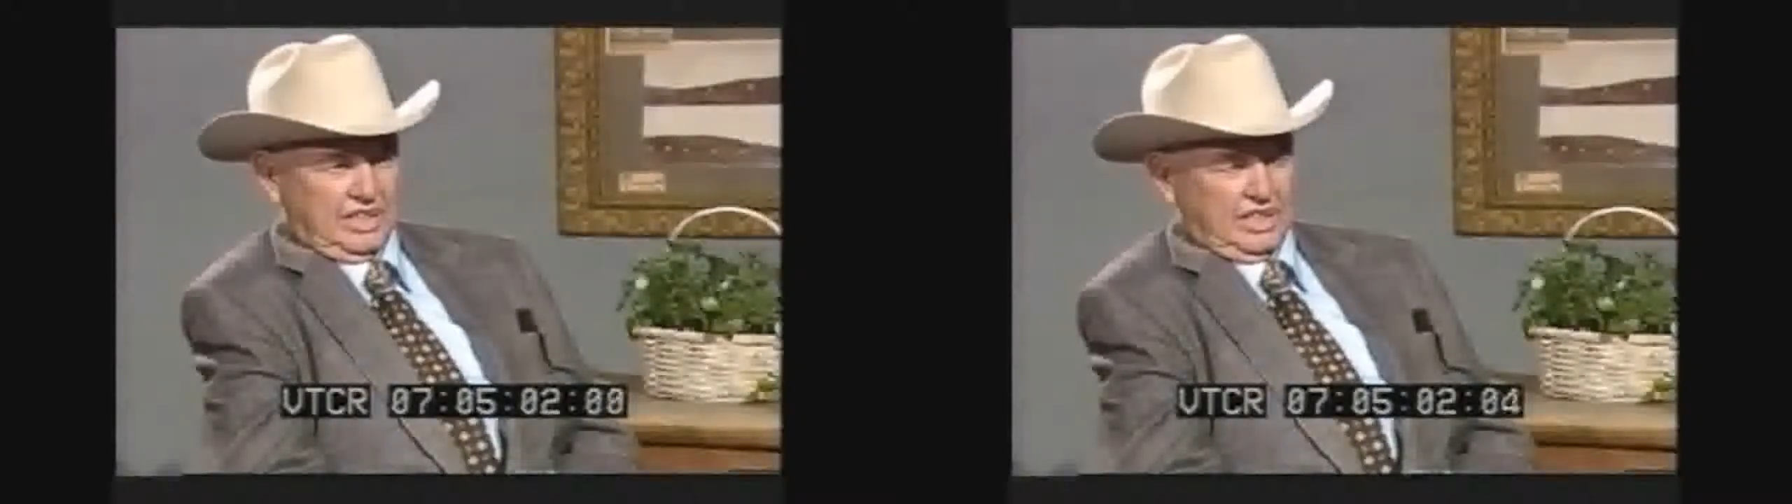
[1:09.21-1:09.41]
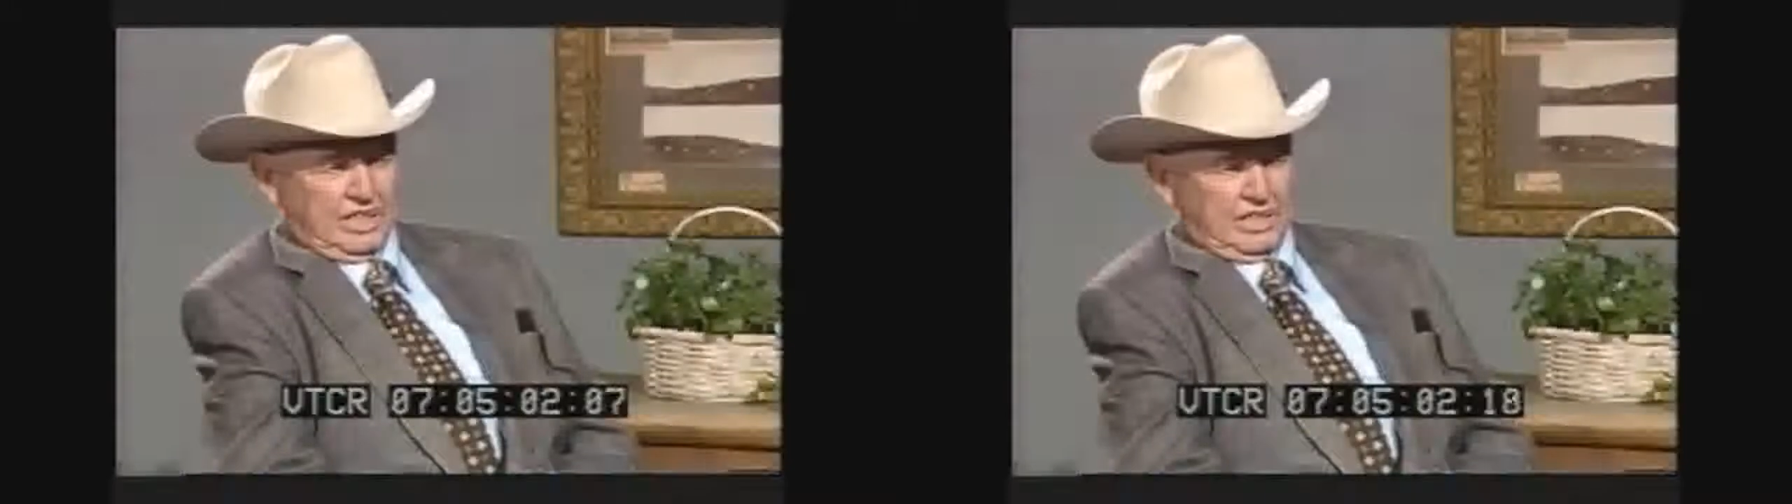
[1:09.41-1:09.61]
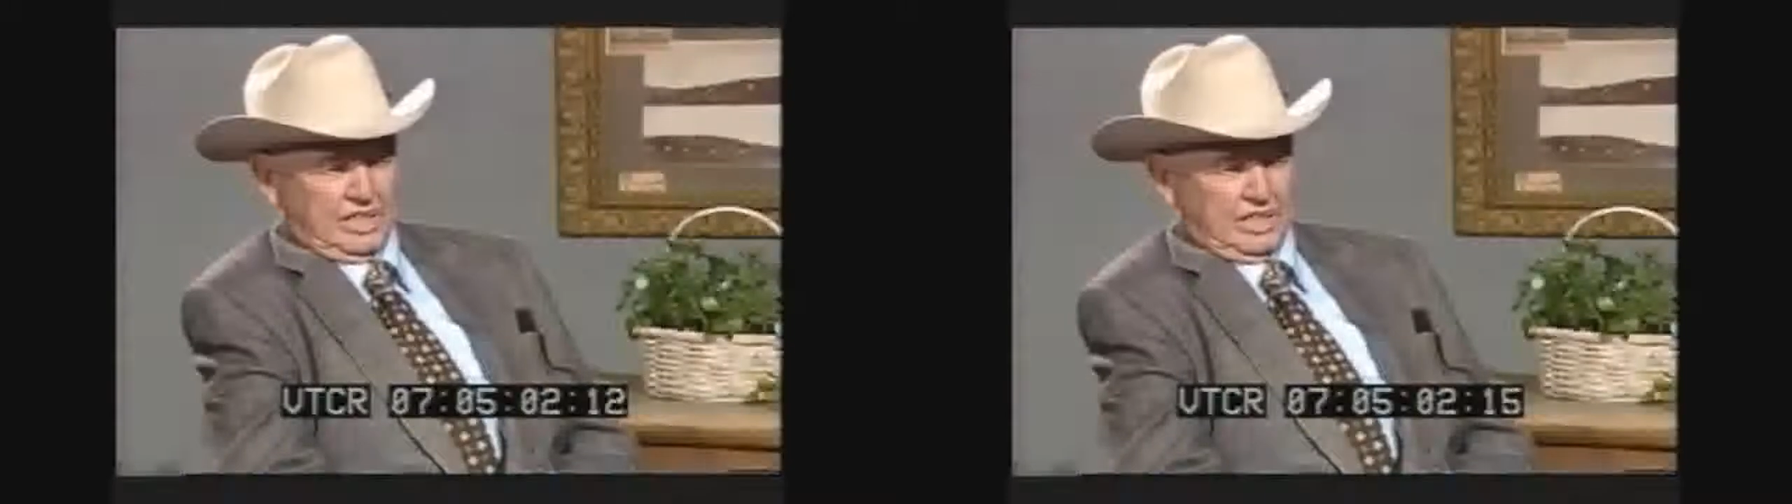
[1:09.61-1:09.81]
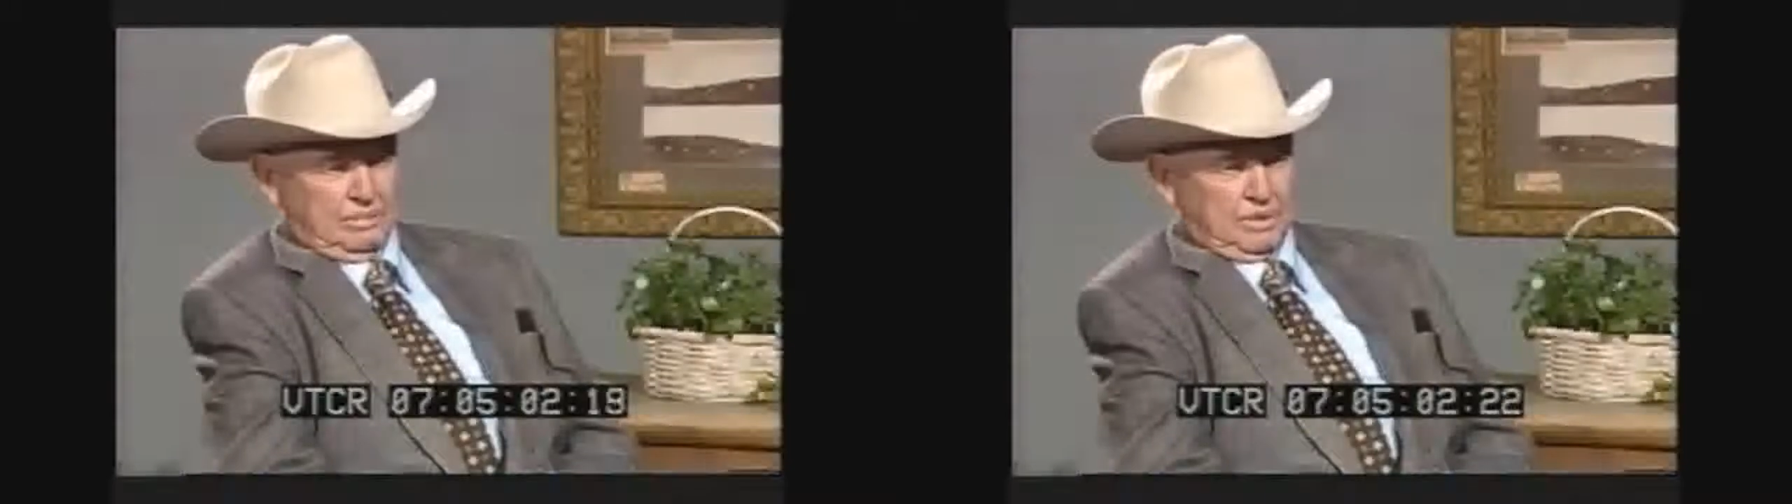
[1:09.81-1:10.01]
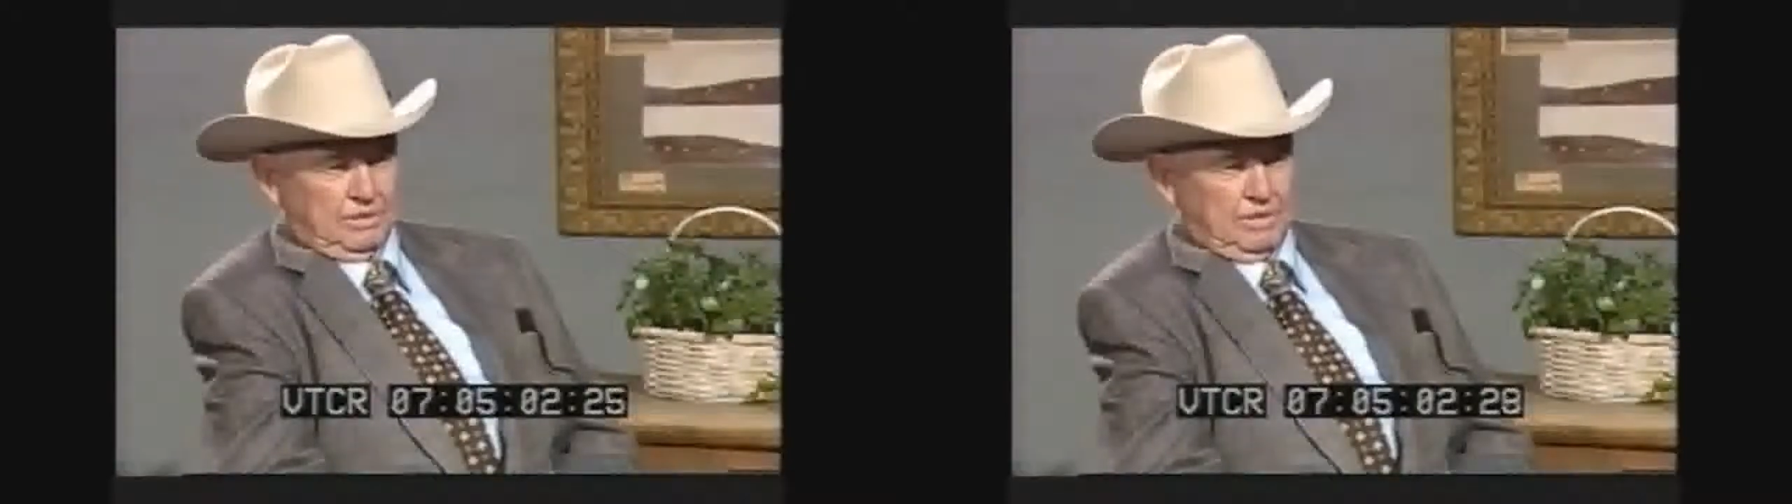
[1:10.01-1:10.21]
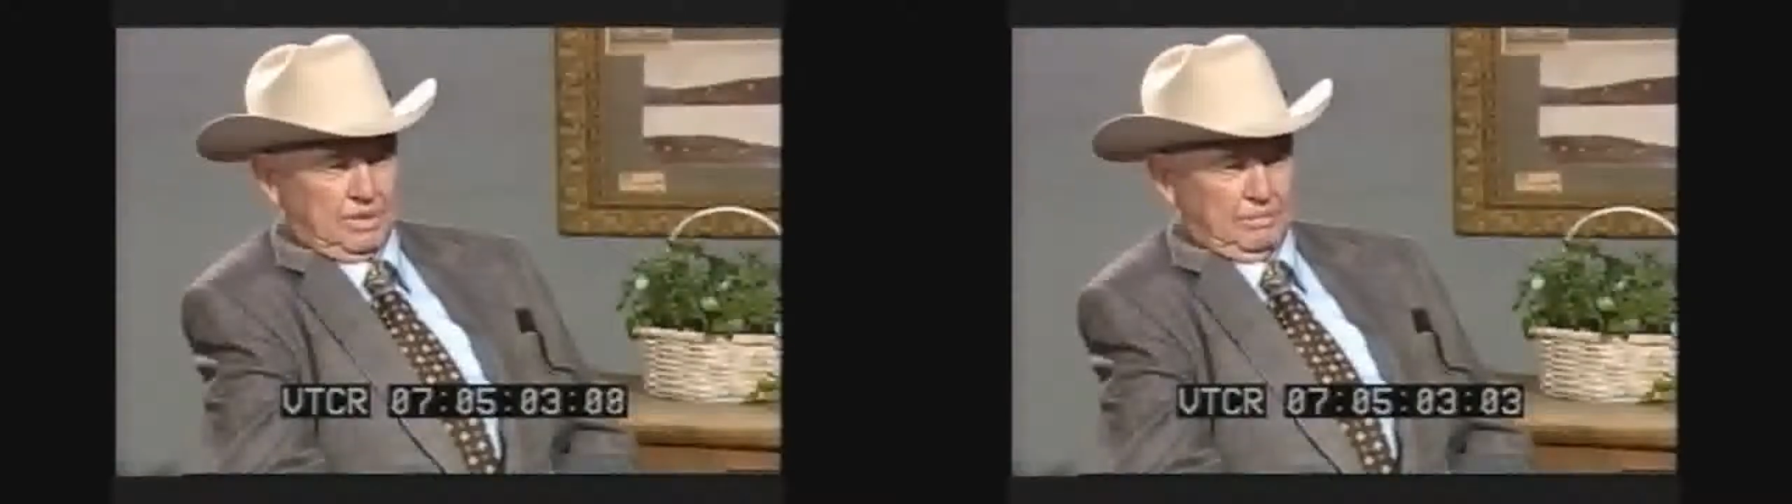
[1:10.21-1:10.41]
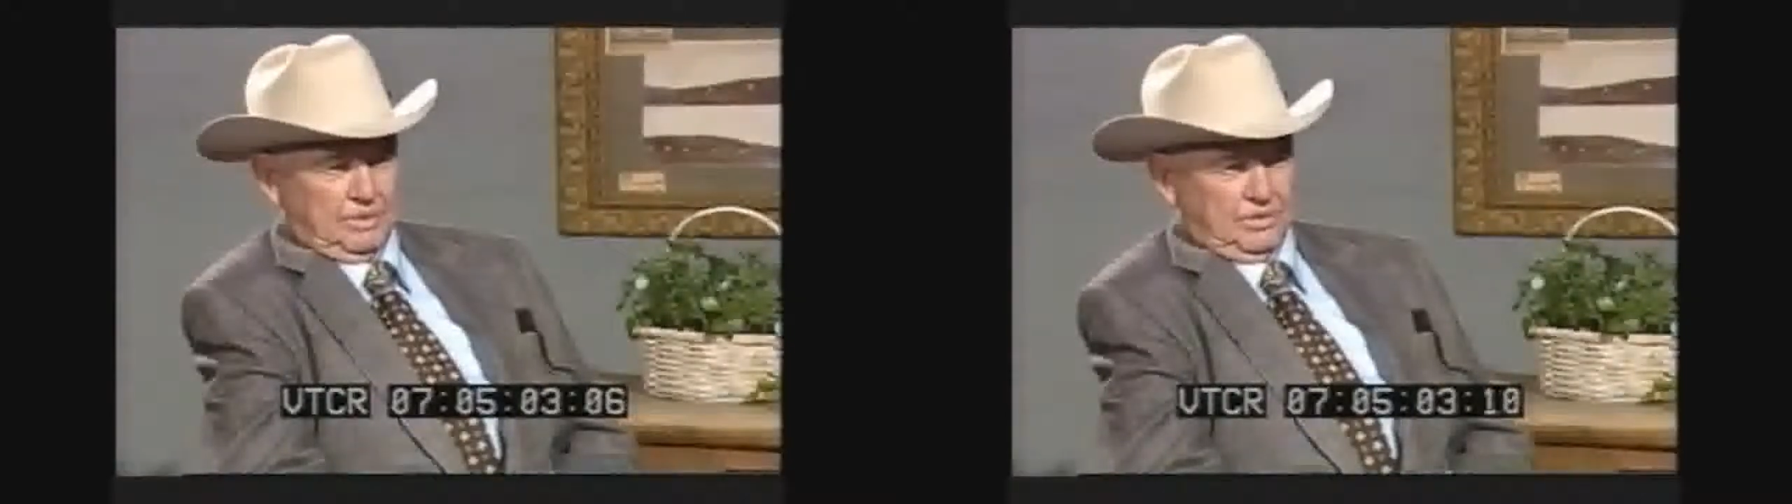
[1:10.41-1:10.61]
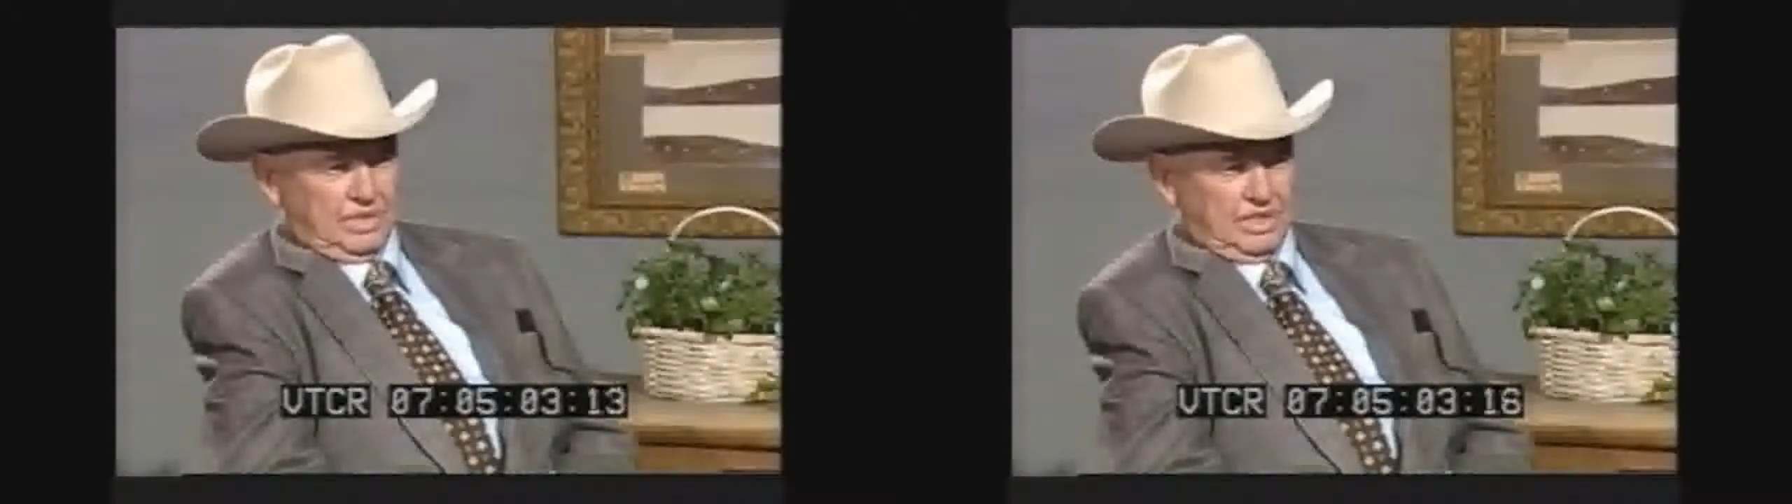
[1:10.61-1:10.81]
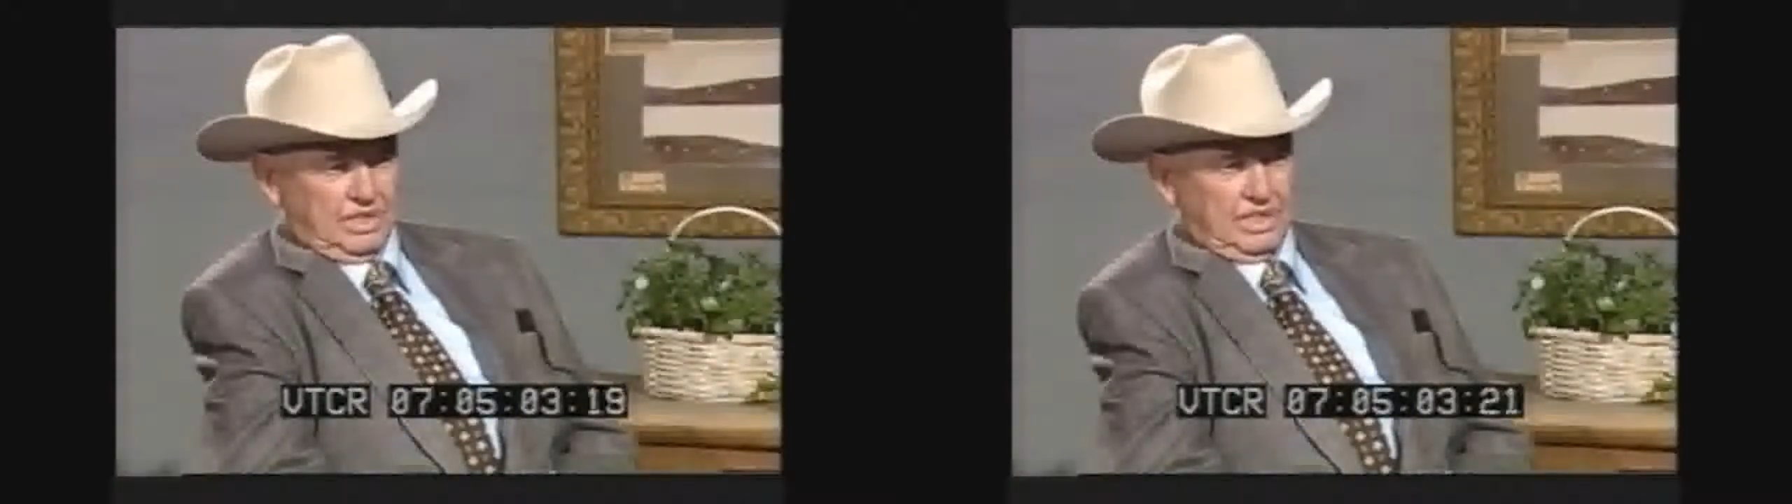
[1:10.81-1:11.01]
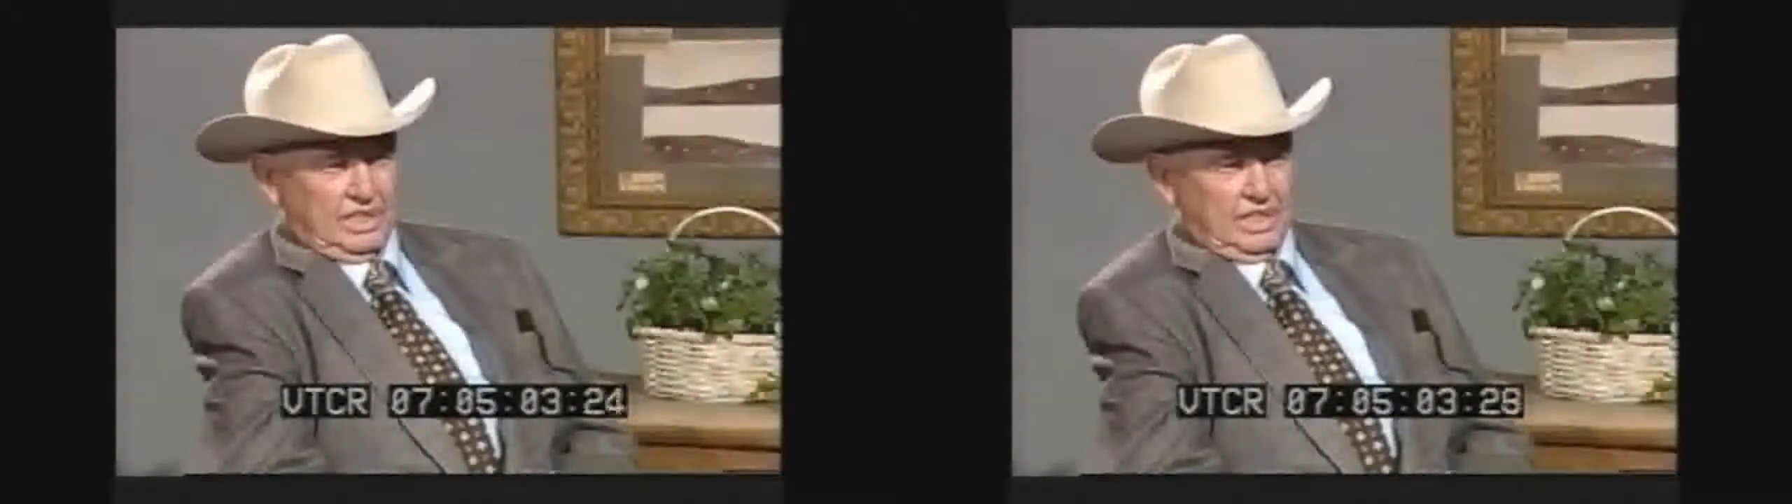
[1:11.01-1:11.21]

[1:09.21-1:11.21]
him and Grandma did,